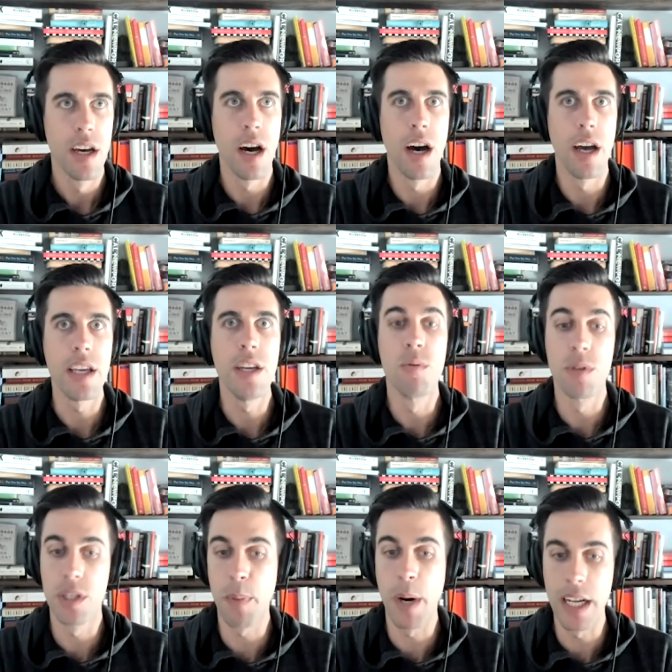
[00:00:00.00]
uh,
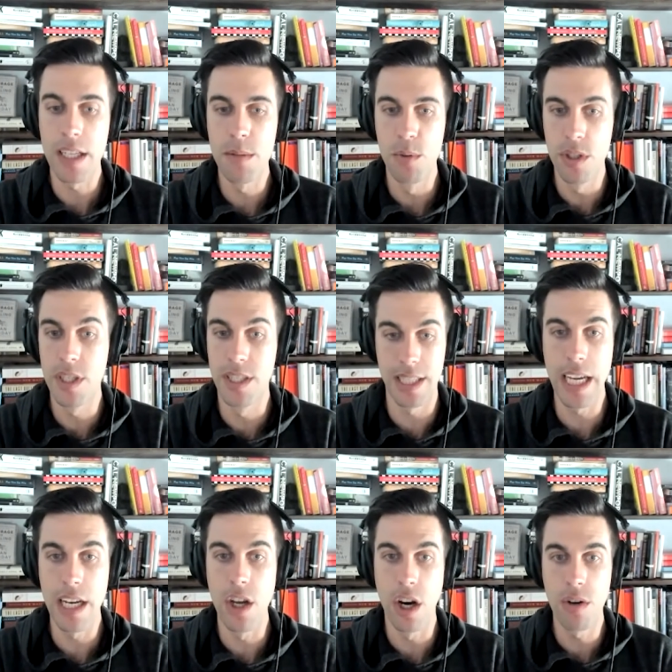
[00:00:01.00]
irresponsible to
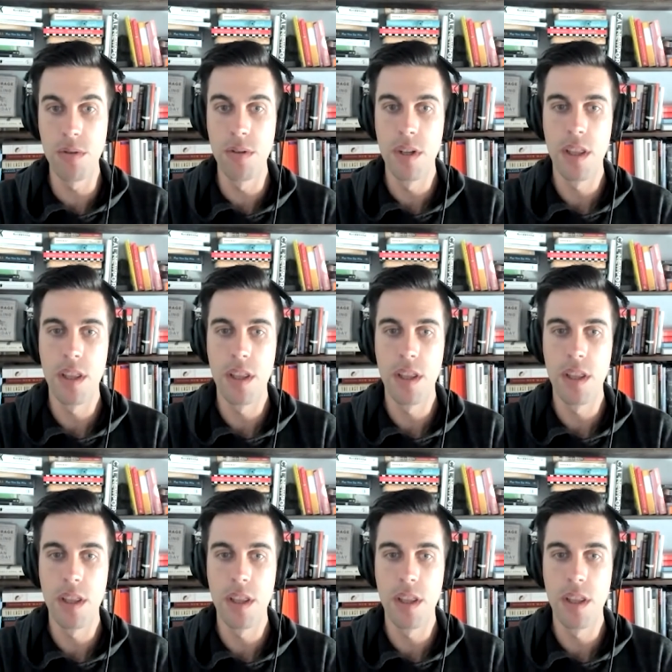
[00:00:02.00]
say no.